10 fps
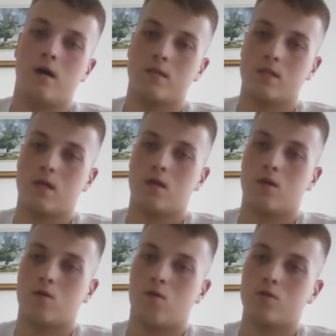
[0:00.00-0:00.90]
They
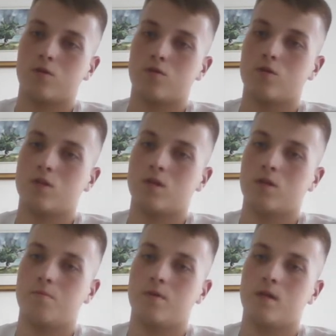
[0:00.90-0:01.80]
cannot
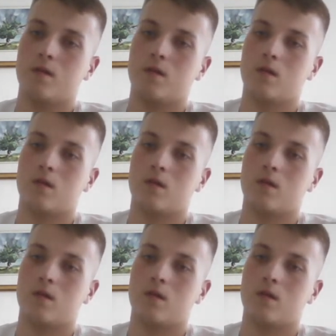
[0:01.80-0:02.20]
usually be